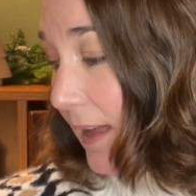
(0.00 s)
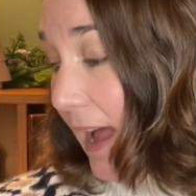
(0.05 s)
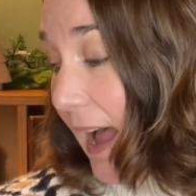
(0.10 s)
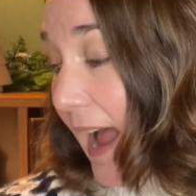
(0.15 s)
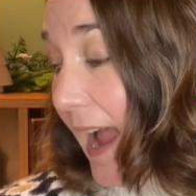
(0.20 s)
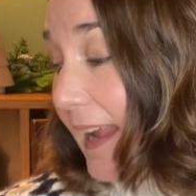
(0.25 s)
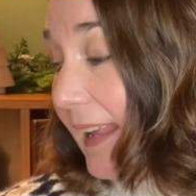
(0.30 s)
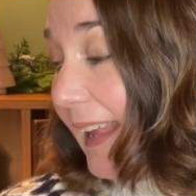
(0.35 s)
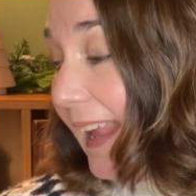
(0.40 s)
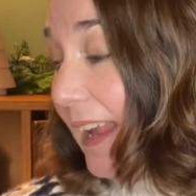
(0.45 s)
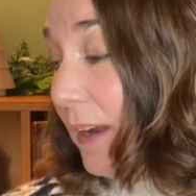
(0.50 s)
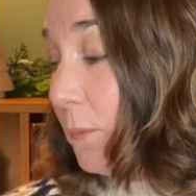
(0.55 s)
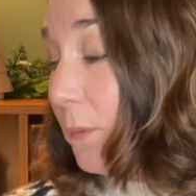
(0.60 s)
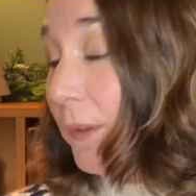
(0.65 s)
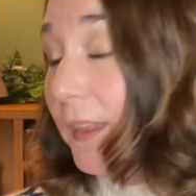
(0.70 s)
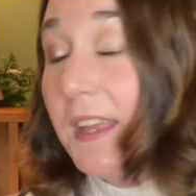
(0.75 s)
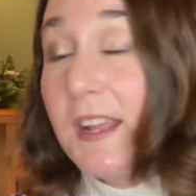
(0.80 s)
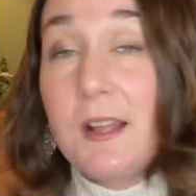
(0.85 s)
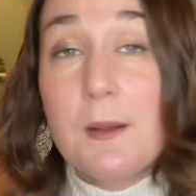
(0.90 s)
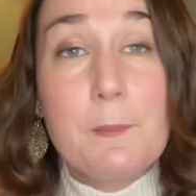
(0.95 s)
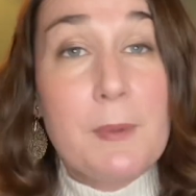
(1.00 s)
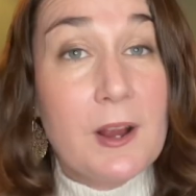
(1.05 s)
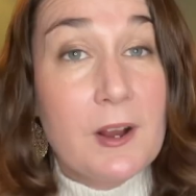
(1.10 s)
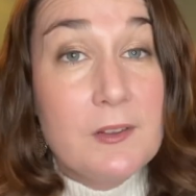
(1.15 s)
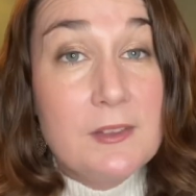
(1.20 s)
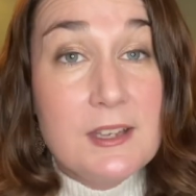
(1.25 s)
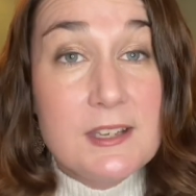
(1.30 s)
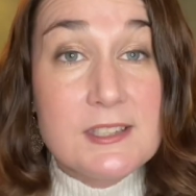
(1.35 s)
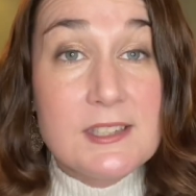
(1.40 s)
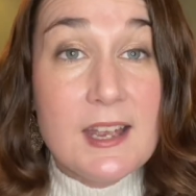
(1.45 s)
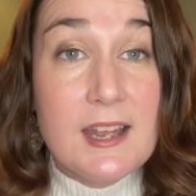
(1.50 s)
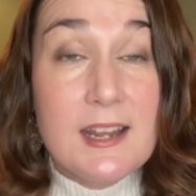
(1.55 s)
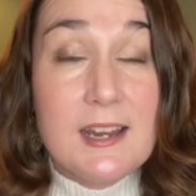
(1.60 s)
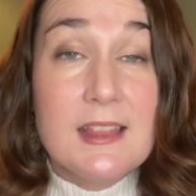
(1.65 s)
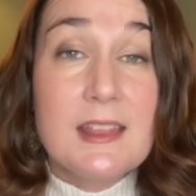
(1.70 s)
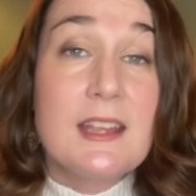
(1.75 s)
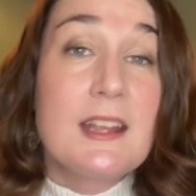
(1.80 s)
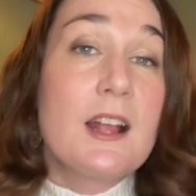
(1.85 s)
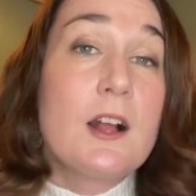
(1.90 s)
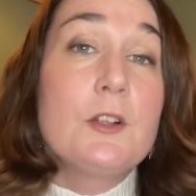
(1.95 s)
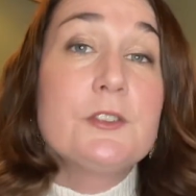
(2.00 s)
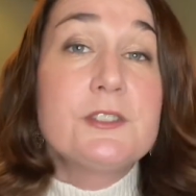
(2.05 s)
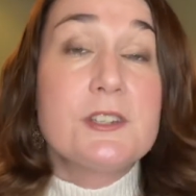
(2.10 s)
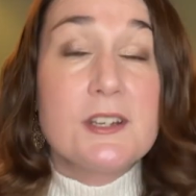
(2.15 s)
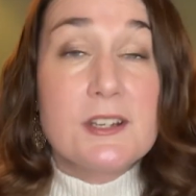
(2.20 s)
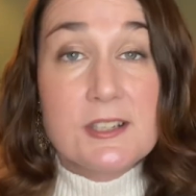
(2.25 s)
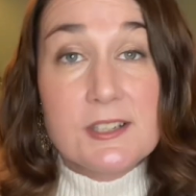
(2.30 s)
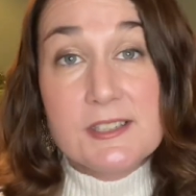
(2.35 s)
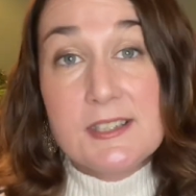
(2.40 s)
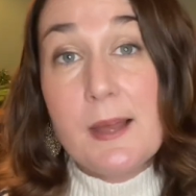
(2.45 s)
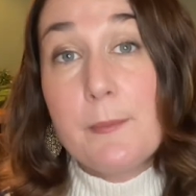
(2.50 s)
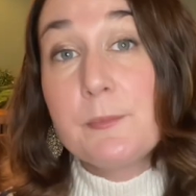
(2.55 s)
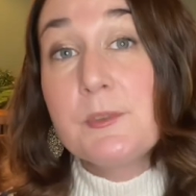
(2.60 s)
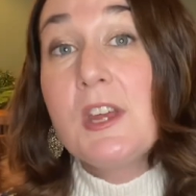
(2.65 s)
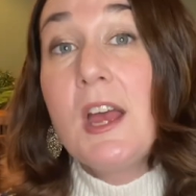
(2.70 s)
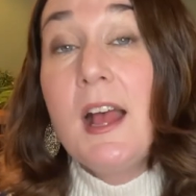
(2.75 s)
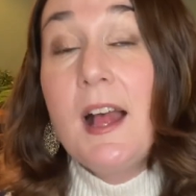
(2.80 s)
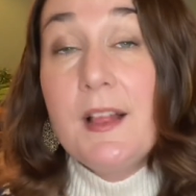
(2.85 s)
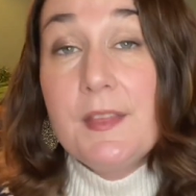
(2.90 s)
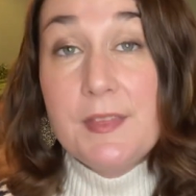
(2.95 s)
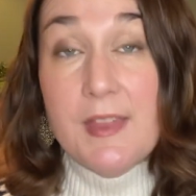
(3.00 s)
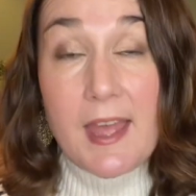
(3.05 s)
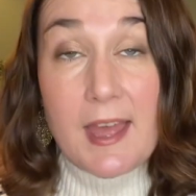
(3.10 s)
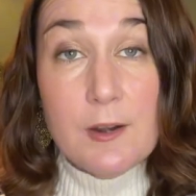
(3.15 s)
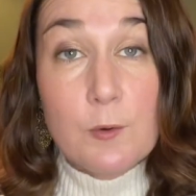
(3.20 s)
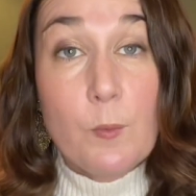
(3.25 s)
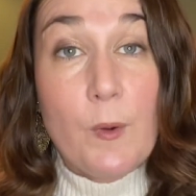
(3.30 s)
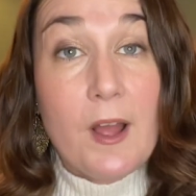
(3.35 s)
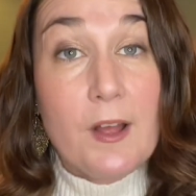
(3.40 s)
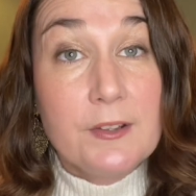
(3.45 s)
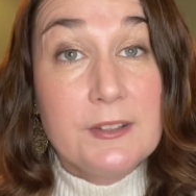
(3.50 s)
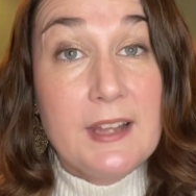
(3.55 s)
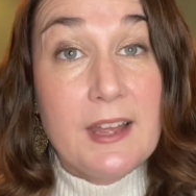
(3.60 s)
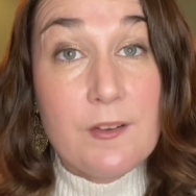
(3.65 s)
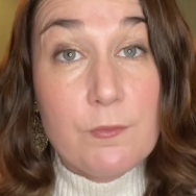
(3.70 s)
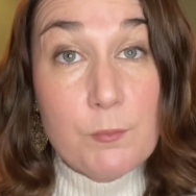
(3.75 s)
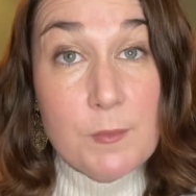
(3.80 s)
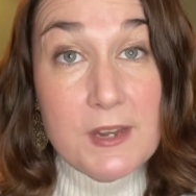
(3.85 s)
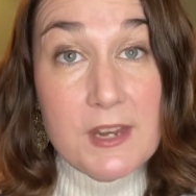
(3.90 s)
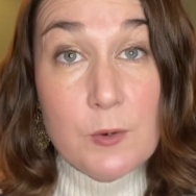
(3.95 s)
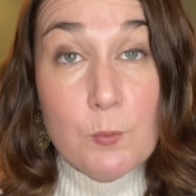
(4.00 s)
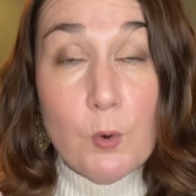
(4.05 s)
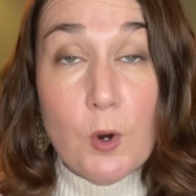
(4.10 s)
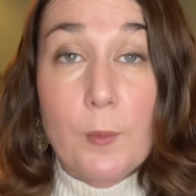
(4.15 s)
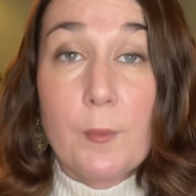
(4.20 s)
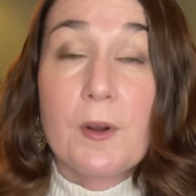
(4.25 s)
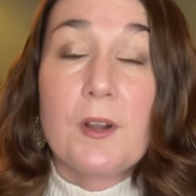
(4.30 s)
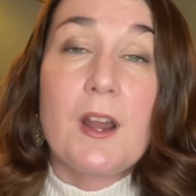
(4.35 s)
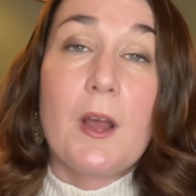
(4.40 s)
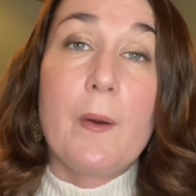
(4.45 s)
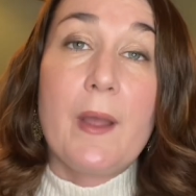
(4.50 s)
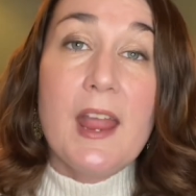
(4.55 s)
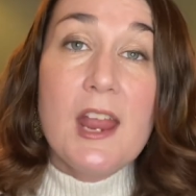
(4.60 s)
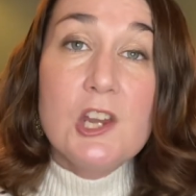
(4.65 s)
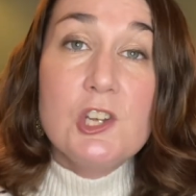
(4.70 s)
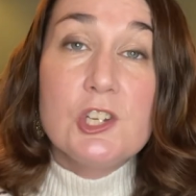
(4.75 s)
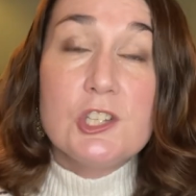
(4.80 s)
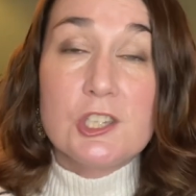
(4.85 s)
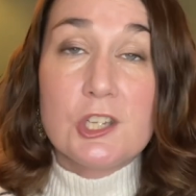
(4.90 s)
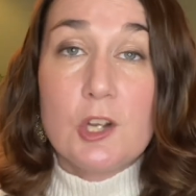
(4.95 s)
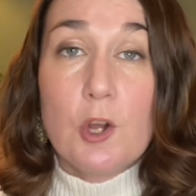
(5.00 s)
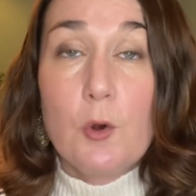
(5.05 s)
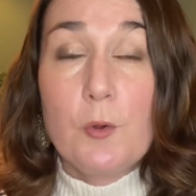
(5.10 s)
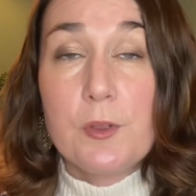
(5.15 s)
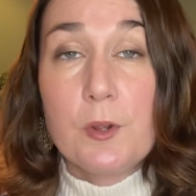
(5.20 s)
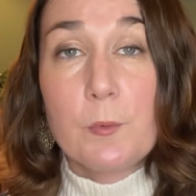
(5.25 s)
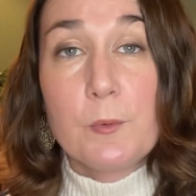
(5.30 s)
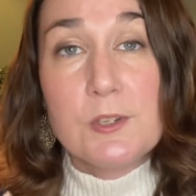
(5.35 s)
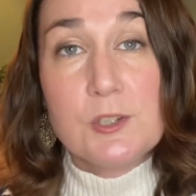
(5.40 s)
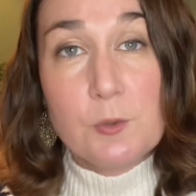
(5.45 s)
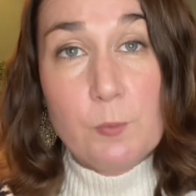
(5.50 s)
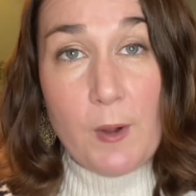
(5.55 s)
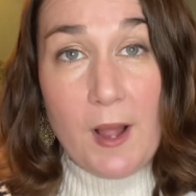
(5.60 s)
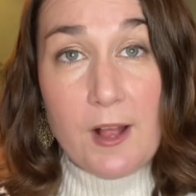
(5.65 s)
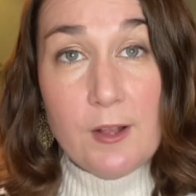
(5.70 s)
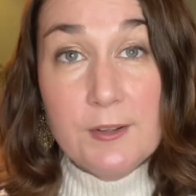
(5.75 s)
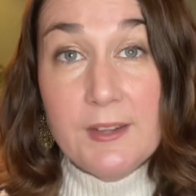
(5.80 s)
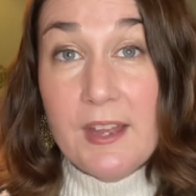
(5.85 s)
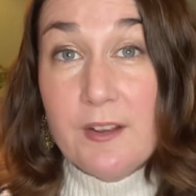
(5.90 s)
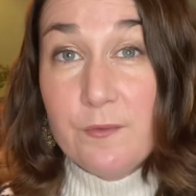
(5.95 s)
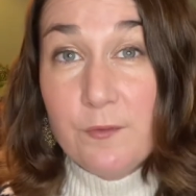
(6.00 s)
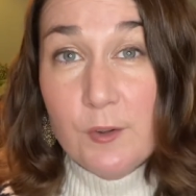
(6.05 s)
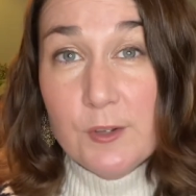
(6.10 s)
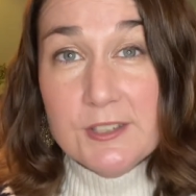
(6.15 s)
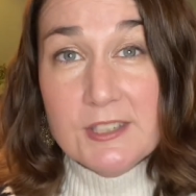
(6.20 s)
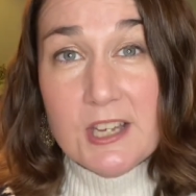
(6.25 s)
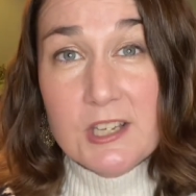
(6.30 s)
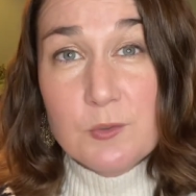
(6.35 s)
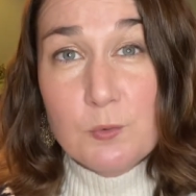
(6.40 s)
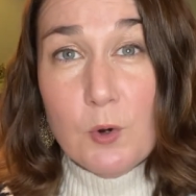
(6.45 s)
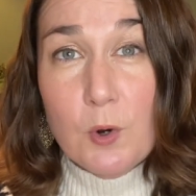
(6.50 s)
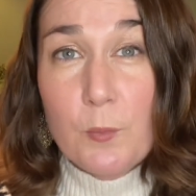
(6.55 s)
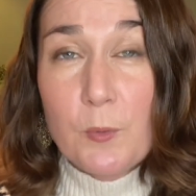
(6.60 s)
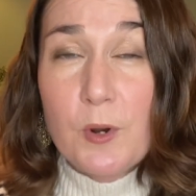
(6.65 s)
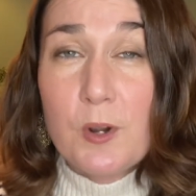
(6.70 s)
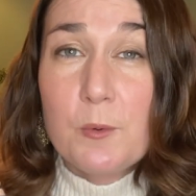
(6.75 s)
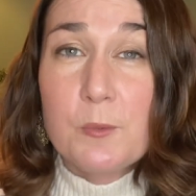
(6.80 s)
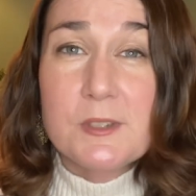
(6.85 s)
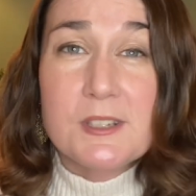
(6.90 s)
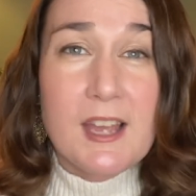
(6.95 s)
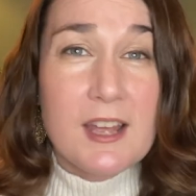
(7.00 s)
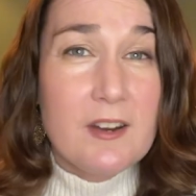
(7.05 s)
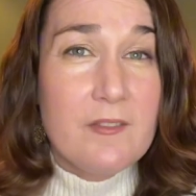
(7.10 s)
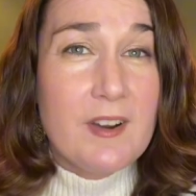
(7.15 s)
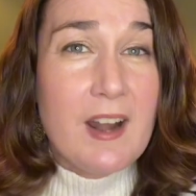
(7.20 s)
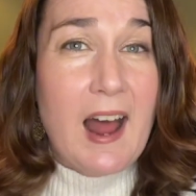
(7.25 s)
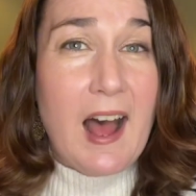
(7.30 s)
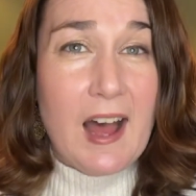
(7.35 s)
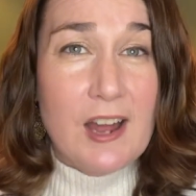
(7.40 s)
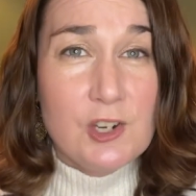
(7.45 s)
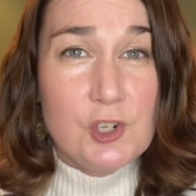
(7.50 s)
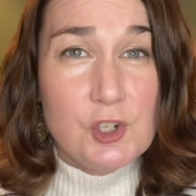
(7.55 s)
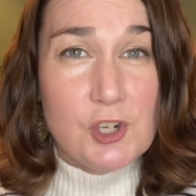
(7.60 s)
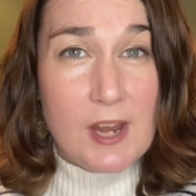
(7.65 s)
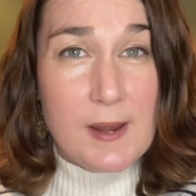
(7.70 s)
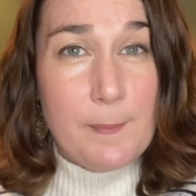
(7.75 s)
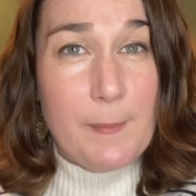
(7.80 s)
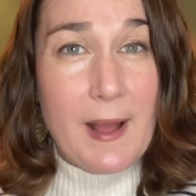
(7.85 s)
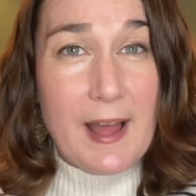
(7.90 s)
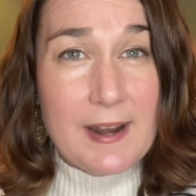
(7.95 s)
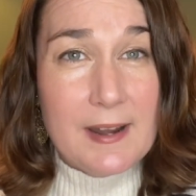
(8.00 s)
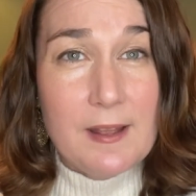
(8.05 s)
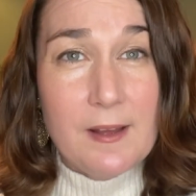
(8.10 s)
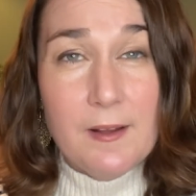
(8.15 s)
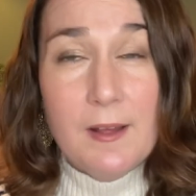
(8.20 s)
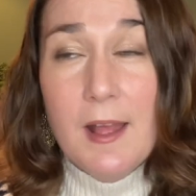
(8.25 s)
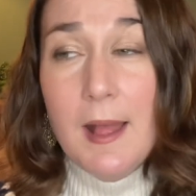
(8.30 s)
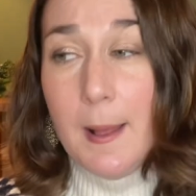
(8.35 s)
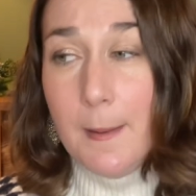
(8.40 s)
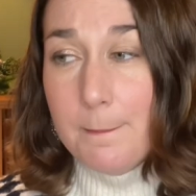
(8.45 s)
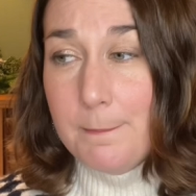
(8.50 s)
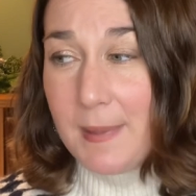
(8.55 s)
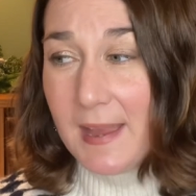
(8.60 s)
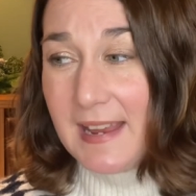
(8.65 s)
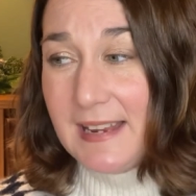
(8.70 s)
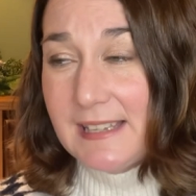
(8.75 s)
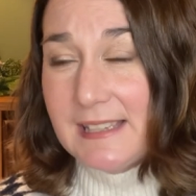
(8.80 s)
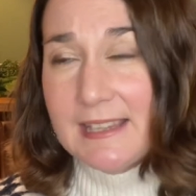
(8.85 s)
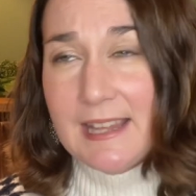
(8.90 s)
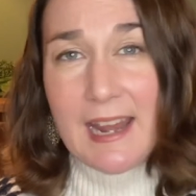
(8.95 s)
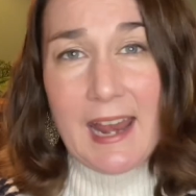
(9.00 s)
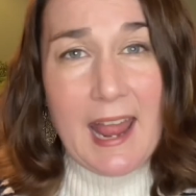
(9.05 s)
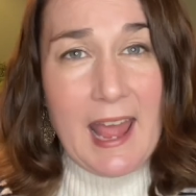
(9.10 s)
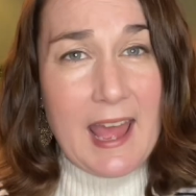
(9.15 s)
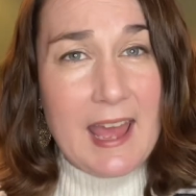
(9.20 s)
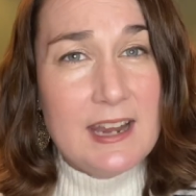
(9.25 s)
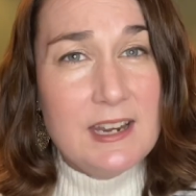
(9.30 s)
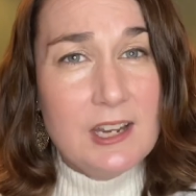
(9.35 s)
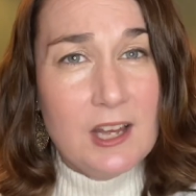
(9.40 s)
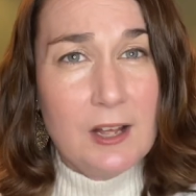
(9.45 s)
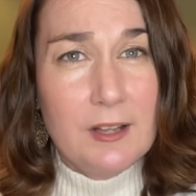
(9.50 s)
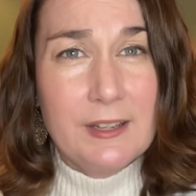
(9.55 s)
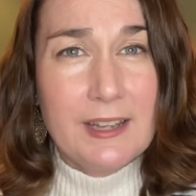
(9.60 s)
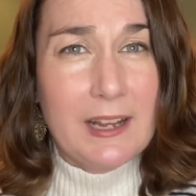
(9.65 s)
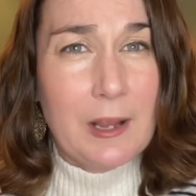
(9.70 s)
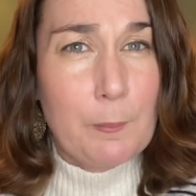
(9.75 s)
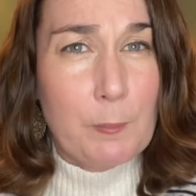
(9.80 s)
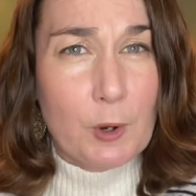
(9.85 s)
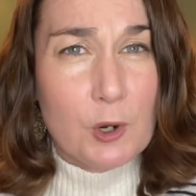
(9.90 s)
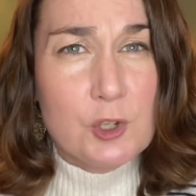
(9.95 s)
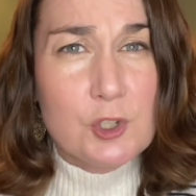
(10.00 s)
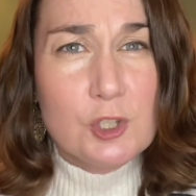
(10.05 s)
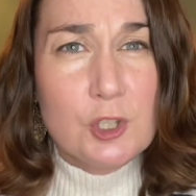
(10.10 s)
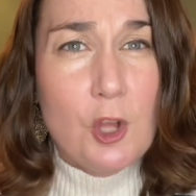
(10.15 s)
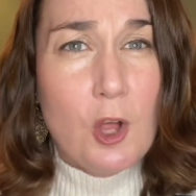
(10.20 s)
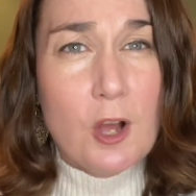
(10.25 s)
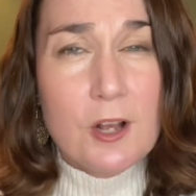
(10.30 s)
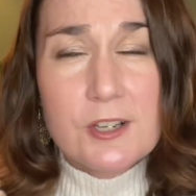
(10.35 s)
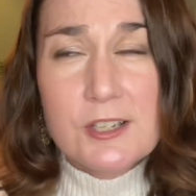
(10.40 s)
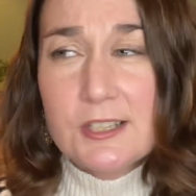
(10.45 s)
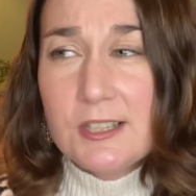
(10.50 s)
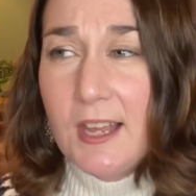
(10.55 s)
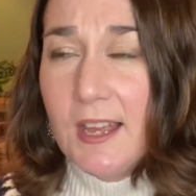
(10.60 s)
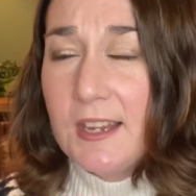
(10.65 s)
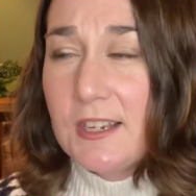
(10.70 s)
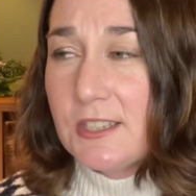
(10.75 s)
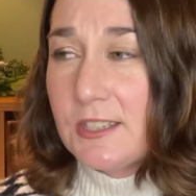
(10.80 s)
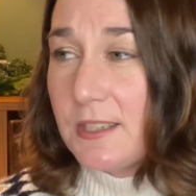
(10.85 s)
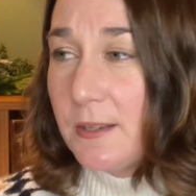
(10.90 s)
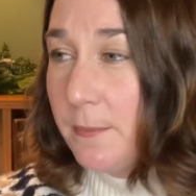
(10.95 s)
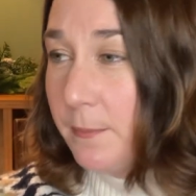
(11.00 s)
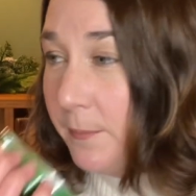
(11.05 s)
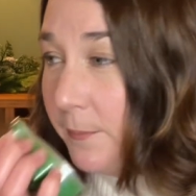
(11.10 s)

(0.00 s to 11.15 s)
I can't really compare these to anything else except that wildlife mini warmer. Now, ages ago, there was a wildlife full size warmer, and it was kind of an odd shape on a base that had uh, like a birch log slice.